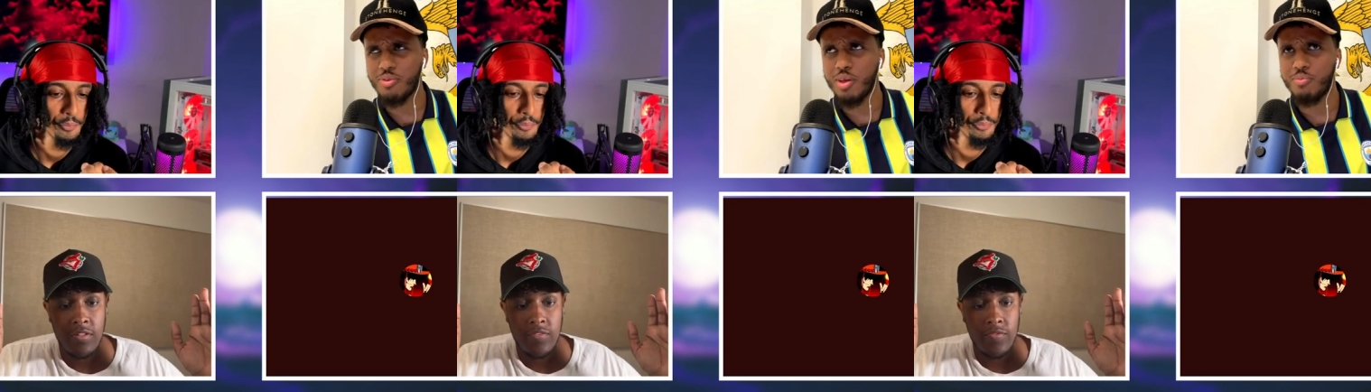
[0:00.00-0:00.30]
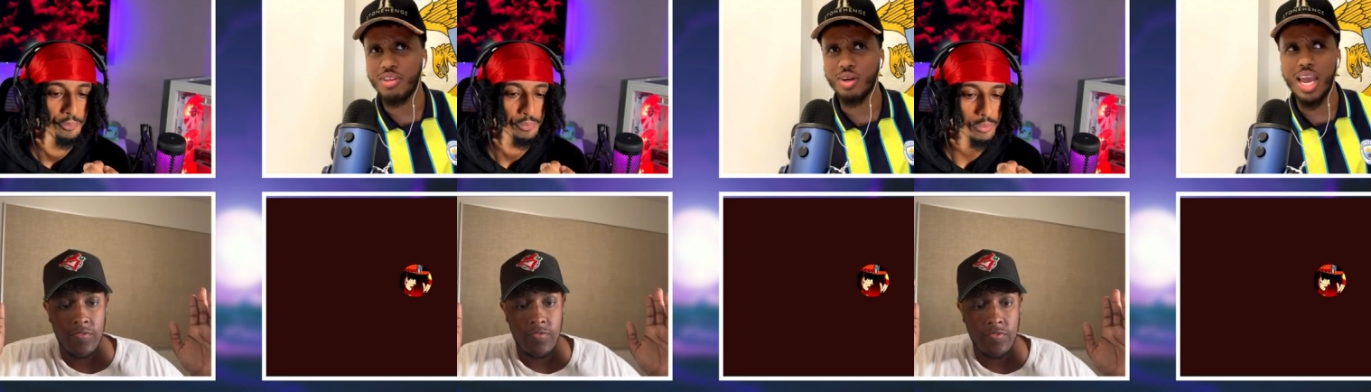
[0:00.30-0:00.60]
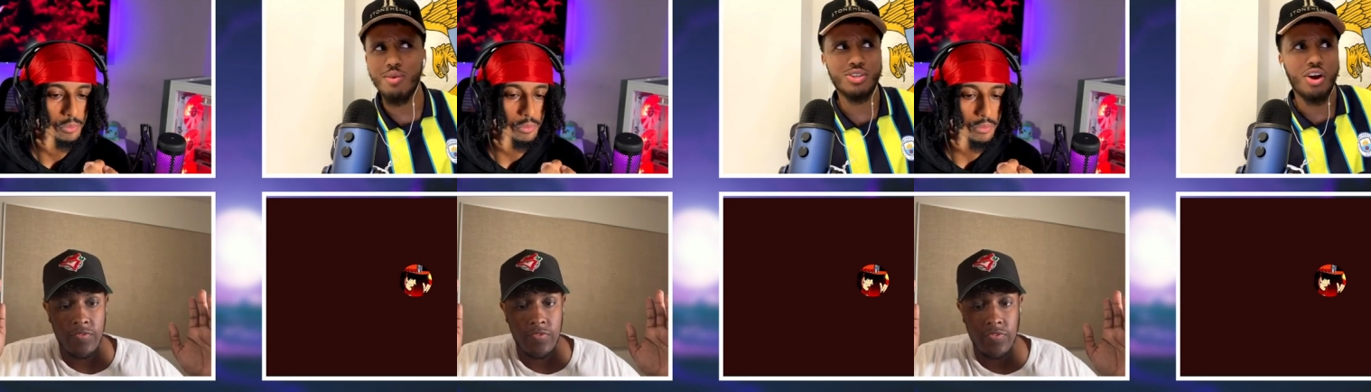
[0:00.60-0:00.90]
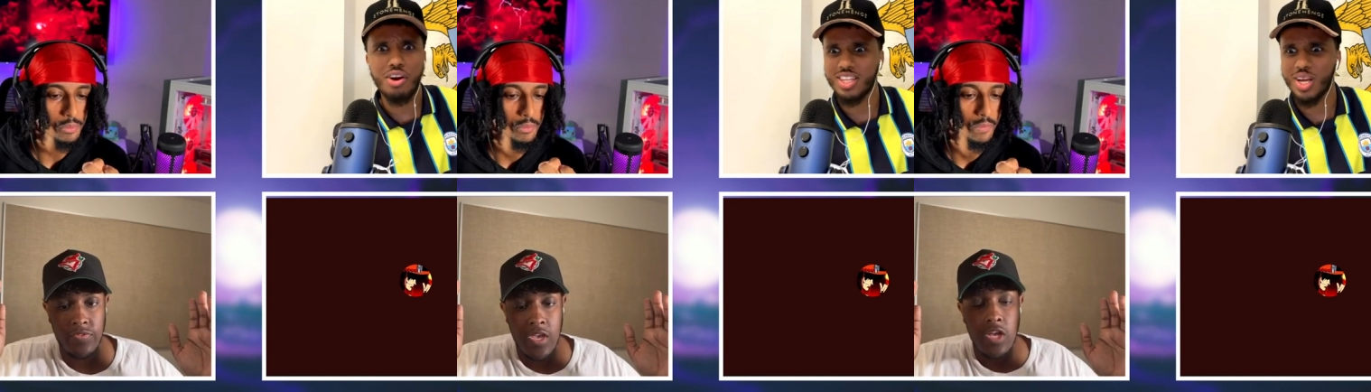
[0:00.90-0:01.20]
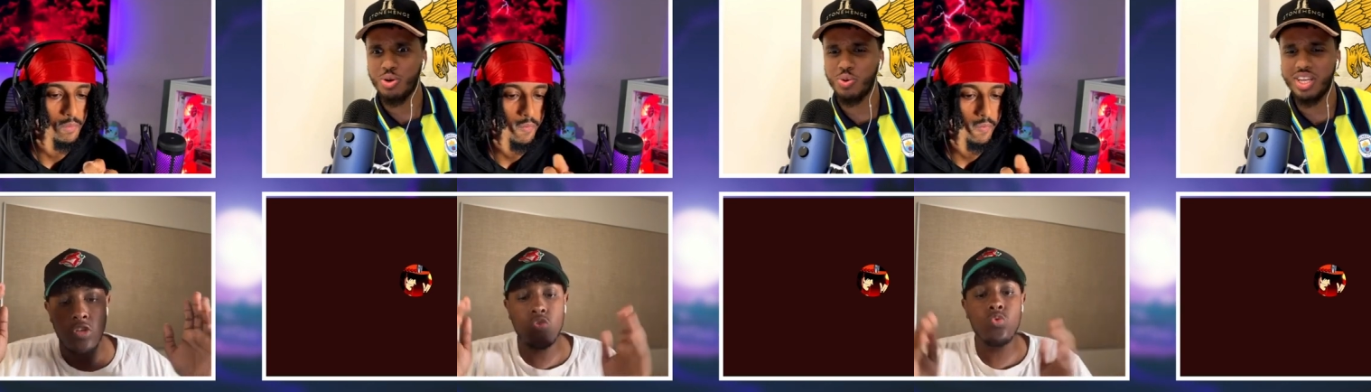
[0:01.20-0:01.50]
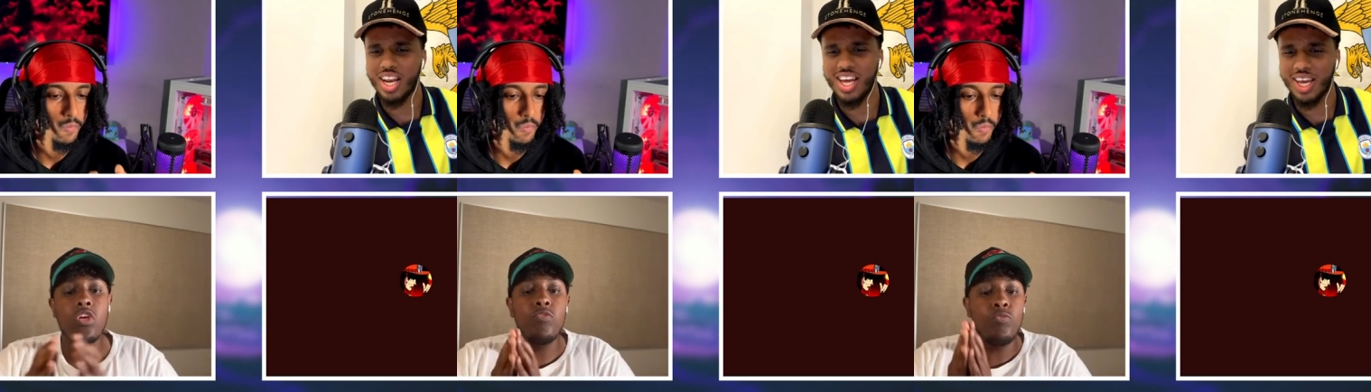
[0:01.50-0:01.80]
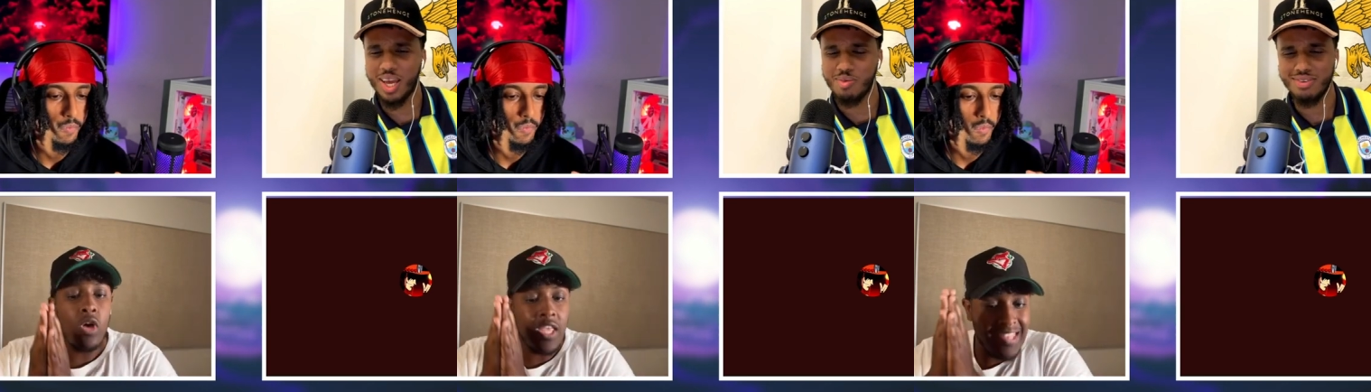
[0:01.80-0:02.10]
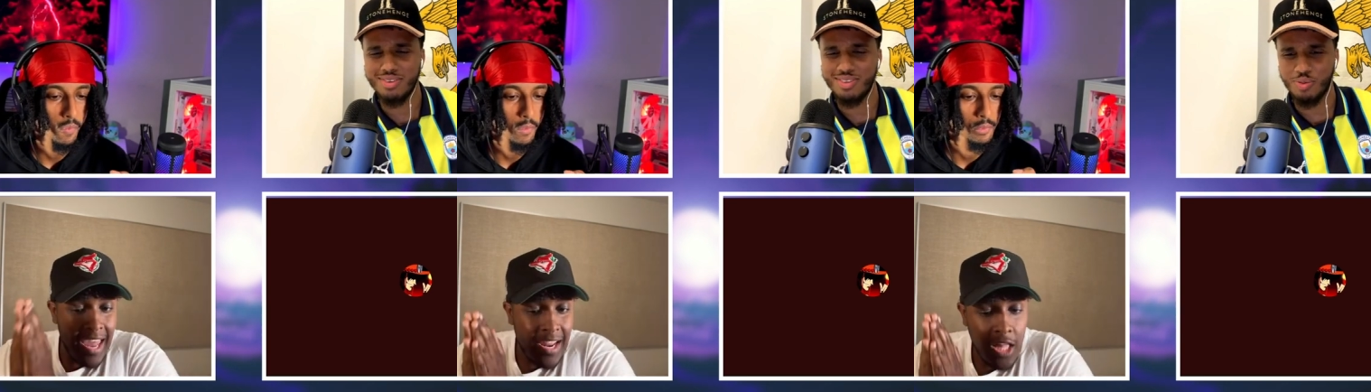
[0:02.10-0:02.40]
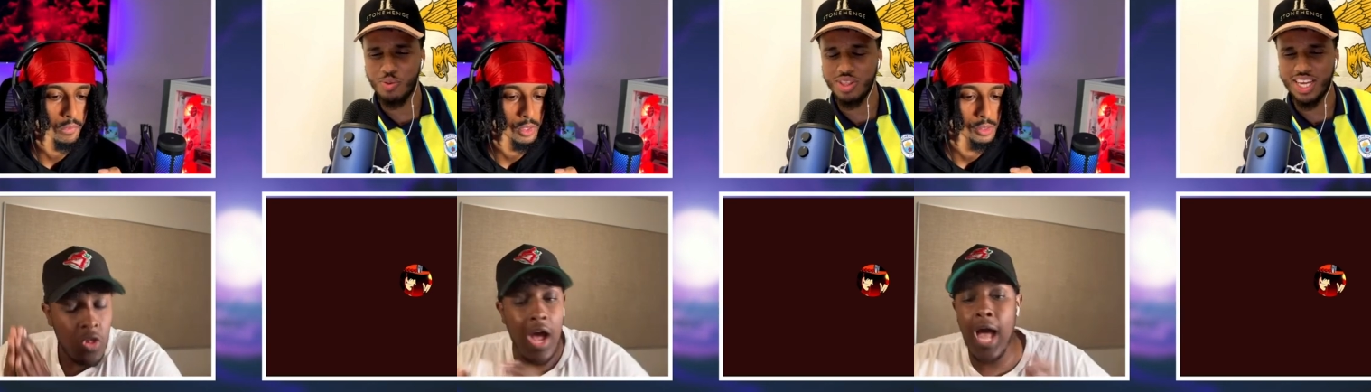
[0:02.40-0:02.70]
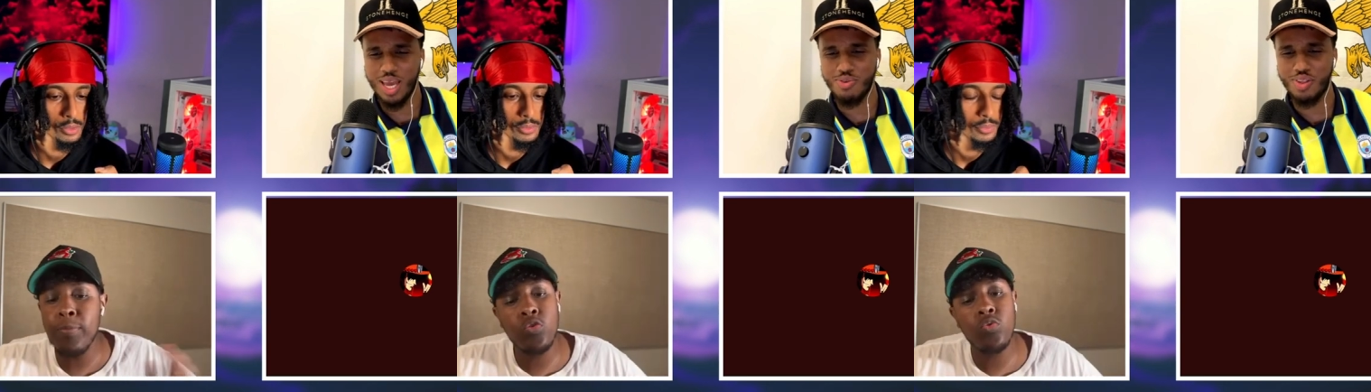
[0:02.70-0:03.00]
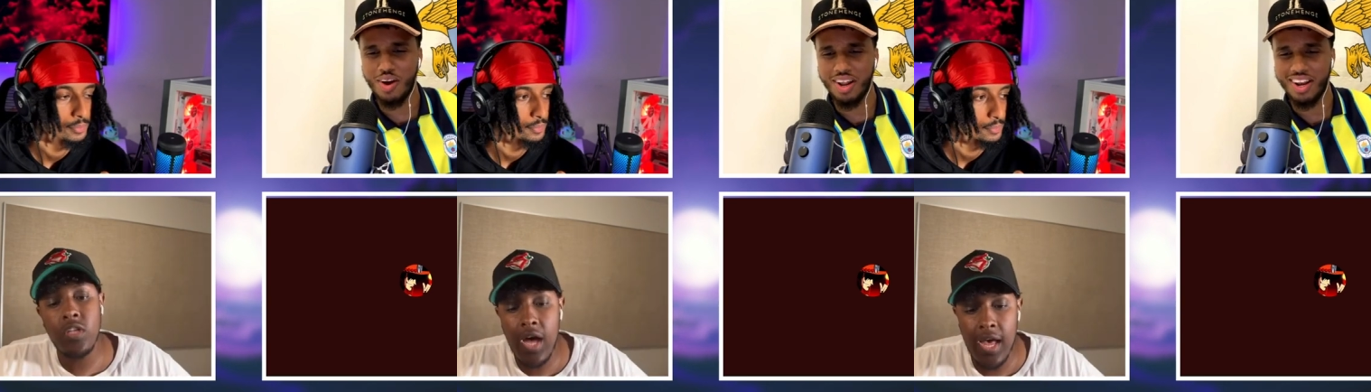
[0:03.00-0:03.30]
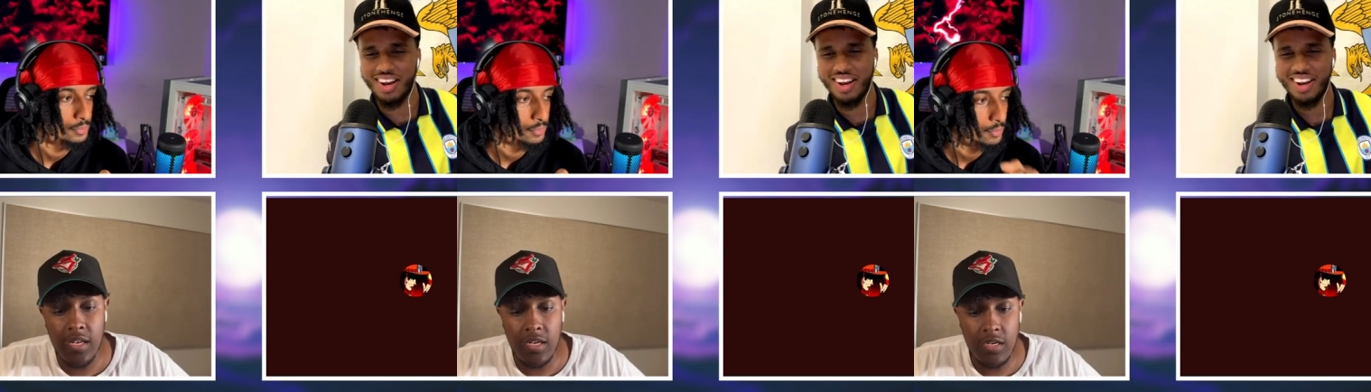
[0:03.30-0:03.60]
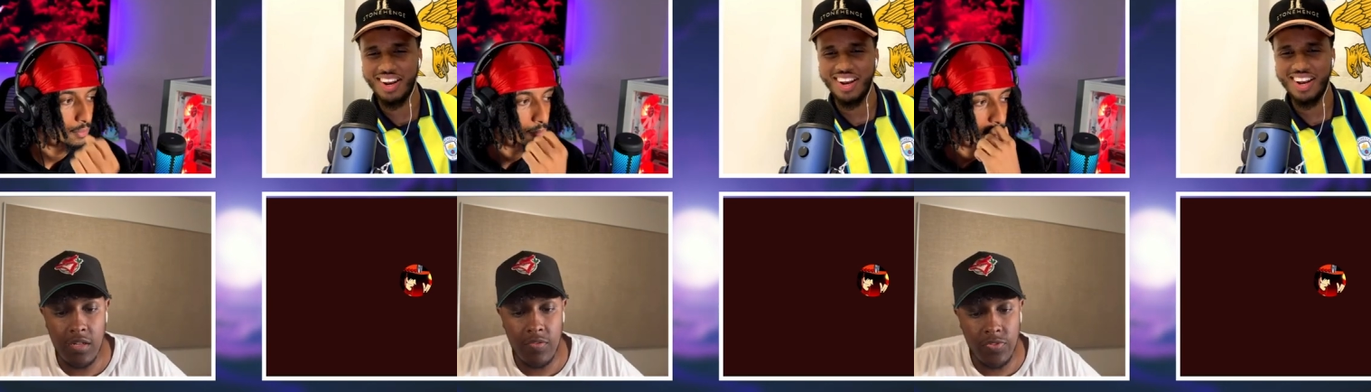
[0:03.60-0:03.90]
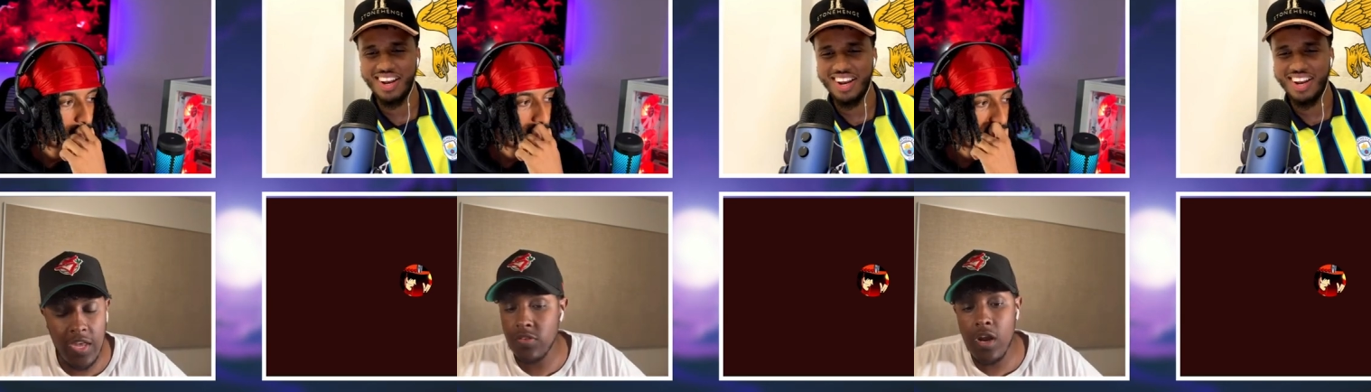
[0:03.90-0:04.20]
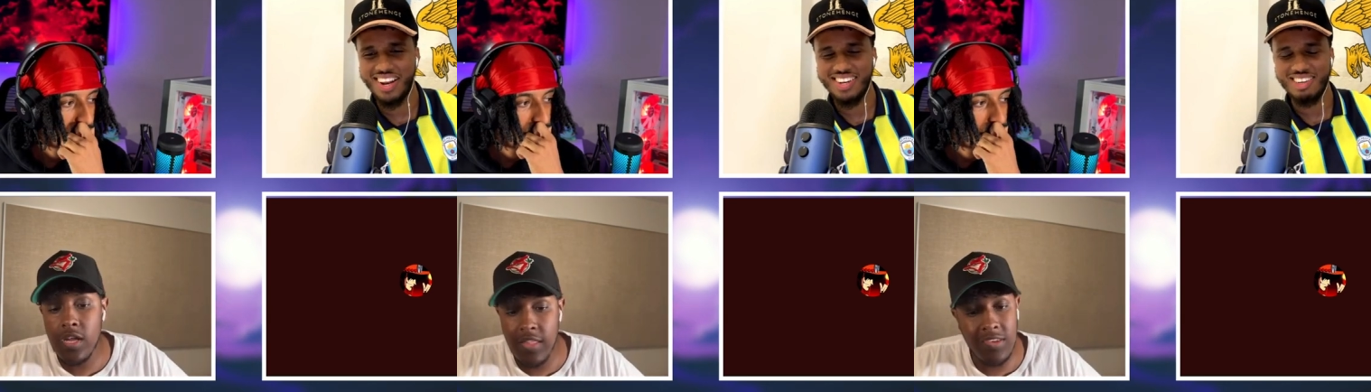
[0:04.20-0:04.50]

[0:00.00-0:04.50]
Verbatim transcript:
Speaker 1: from the game started. They were doing delay of games
Speaker 2: from when the game started. Not. That's not